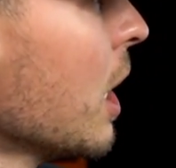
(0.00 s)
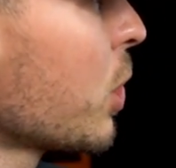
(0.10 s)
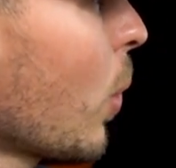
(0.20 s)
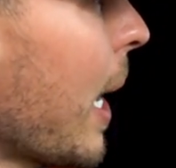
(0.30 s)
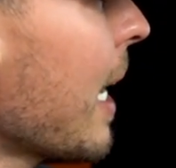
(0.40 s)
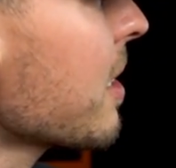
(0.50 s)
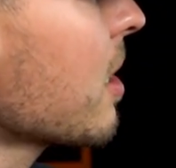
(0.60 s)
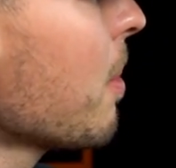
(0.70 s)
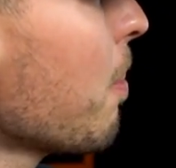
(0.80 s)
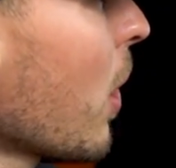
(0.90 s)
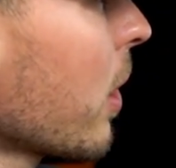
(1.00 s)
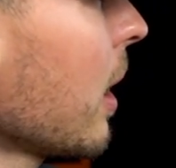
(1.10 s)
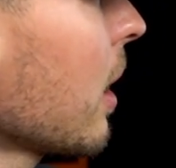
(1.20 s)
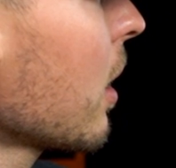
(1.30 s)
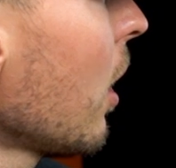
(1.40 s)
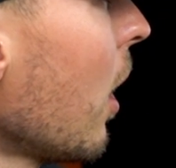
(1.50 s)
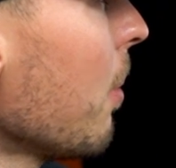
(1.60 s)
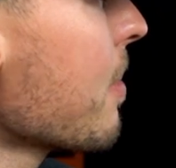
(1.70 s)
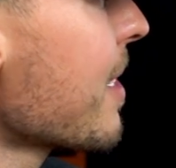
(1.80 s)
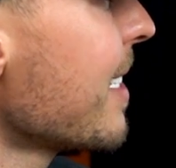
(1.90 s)
So as the market
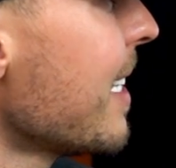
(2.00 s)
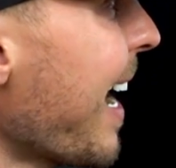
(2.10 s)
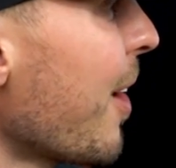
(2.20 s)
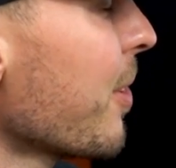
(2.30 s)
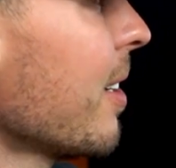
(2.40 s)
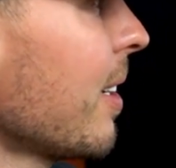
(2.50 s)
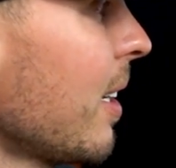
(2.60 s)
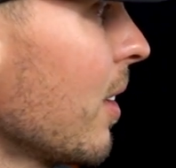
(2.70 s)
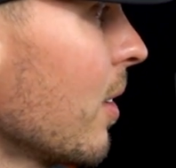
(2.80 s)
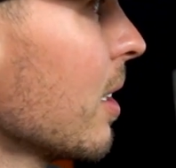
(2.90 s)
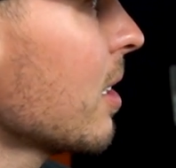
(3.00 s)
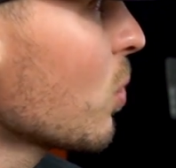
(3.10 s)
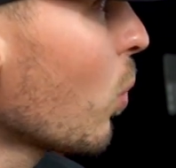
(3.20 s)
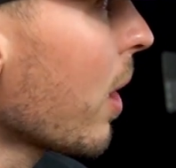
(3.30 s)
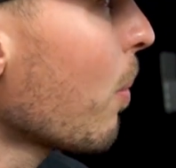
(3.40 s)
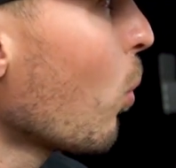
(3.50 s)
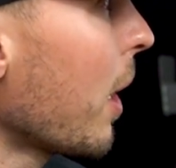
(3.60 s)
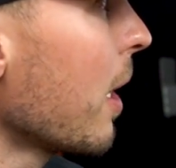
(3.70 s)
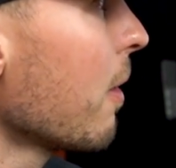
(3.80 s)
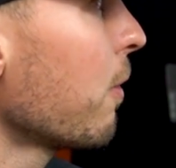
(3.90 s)
comes down to here, this is what I'm
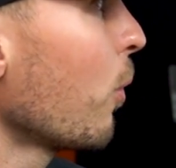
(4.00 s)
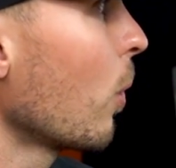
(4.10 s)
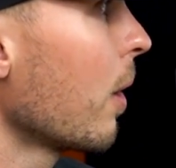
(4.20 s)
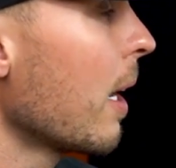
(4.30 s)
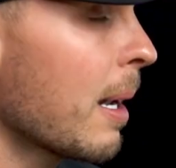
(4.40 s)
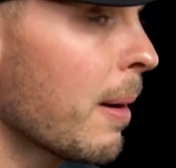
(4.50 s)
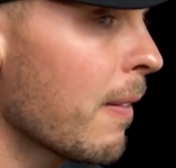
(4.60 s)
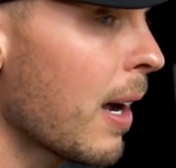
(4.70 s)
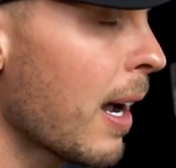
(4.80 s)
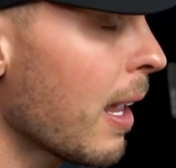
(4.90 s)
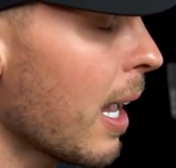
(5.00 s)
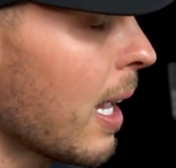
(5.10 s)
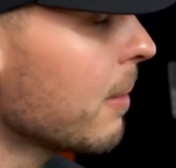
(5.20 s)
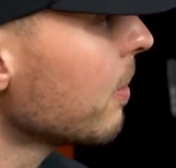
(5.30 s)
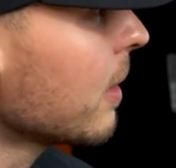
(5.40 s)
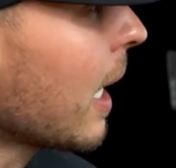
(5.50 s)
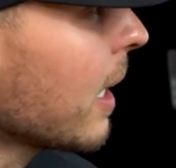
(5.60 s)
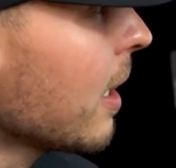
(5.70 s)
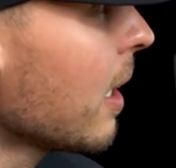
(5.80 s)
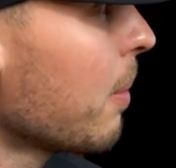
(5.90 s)
waiting for. And I
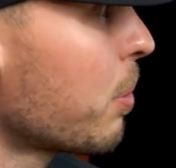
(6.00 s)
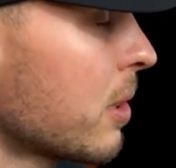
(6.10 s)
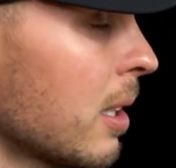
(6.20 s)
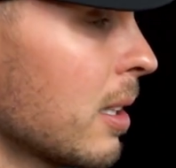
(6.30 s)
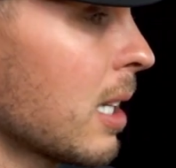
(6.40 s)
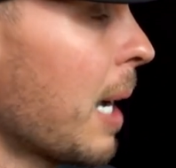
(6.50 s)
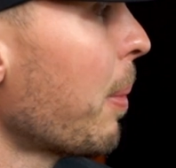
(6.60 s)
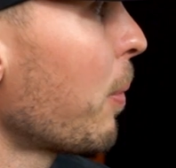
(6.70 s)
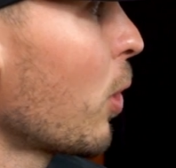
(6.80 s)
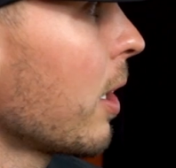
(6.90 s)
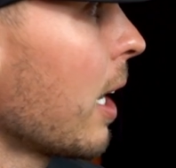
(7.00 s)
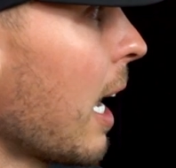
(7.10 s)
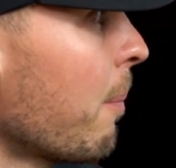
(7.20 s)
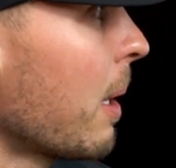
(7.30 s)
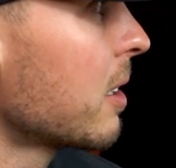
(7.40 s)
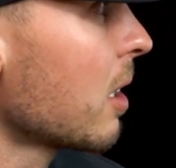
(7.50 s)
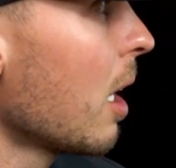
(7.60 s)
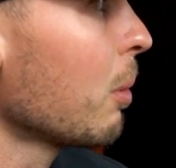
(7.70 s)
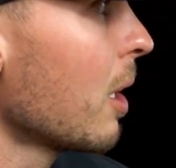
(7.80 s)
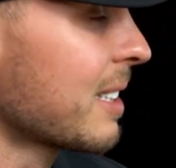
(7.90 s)
99% of the time, I'm already going to have my
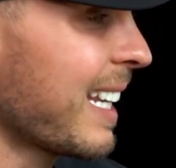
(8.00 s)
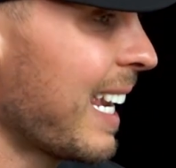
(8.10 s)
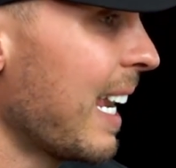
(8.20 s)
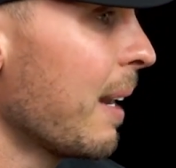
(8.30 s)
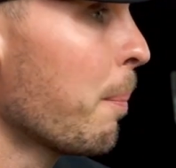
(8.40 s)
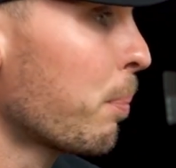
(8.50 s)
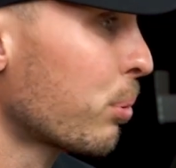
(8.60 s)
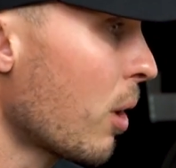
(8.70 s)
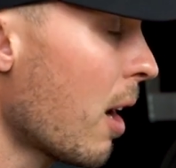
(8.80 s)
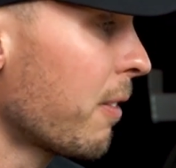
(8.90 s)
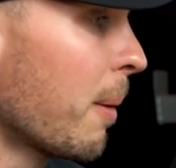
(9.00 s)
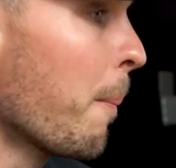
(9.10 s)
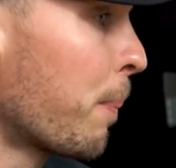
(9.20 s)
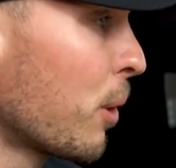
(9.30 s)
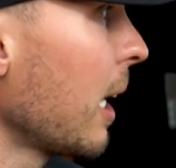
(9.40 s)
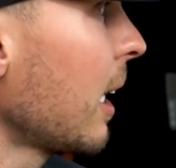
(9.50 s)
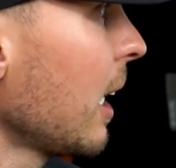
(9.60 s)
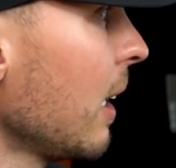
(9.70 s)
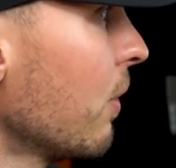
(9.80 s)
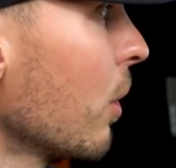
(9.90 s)
stop loss in profit break
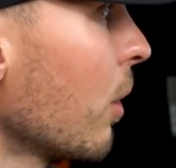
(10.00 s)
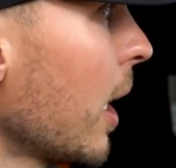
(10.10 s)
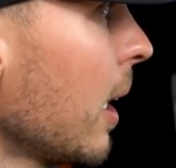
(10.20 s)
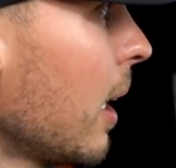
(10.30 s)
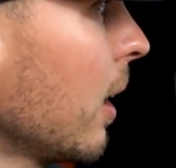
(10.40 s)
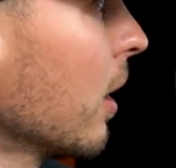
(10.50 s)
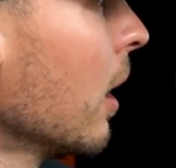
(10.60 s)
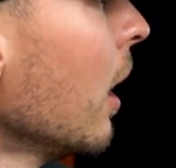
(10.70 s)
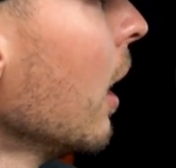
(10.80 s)
even right here.